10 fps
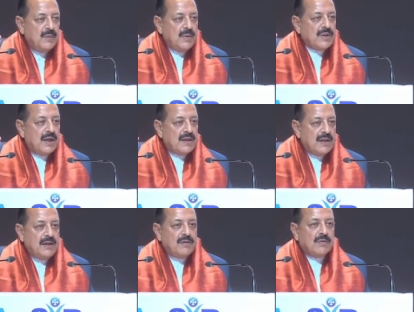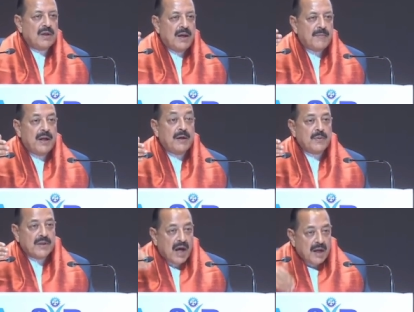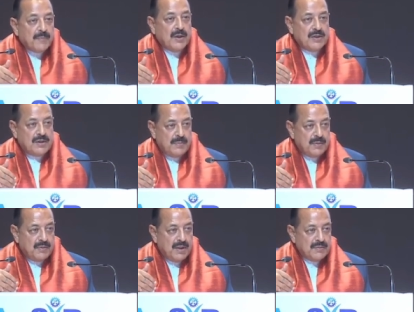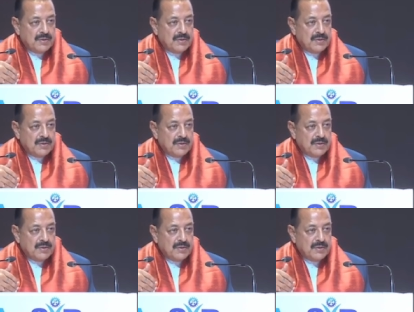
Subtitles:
which are ready to collaborate with our PhD program.